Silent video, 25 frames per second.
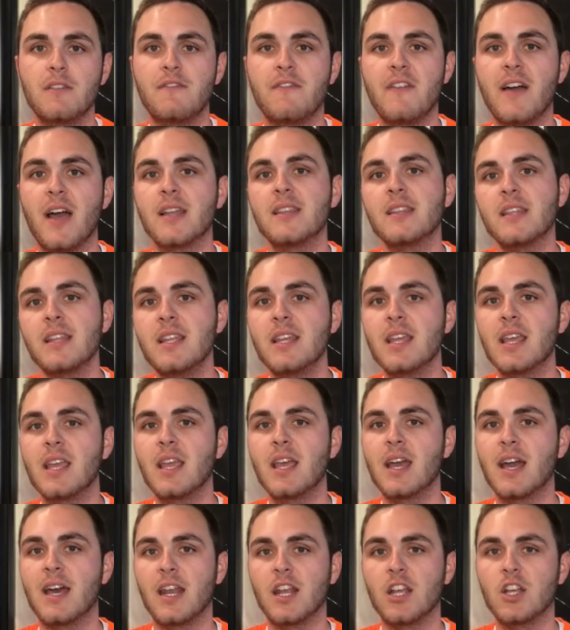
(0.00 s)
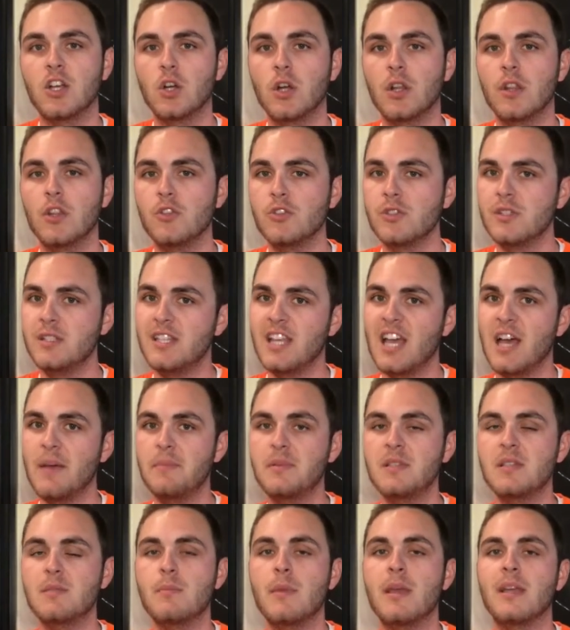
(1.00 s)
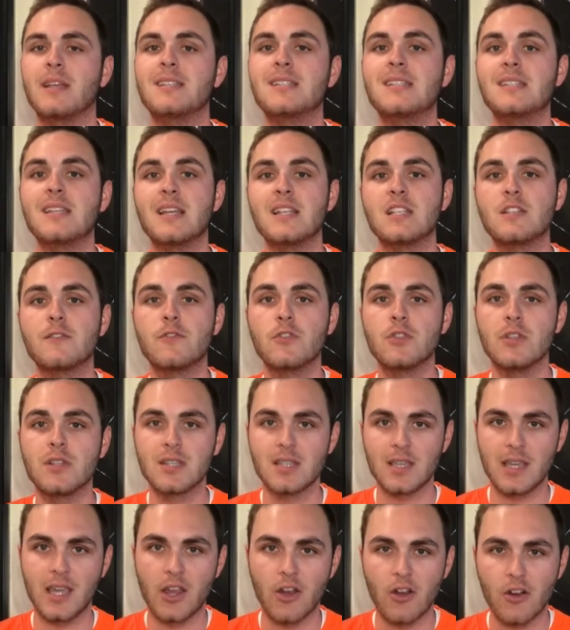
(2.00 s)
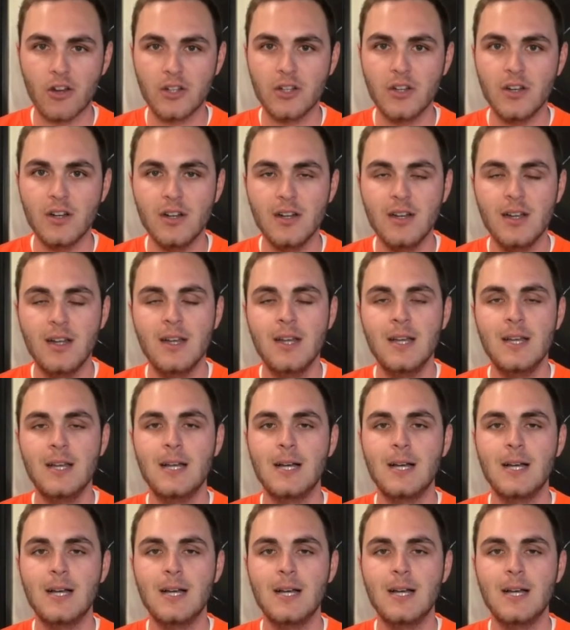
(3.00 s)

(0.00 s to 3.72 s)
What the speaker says: the fact that he can kind of go to those depths makes sense for this character.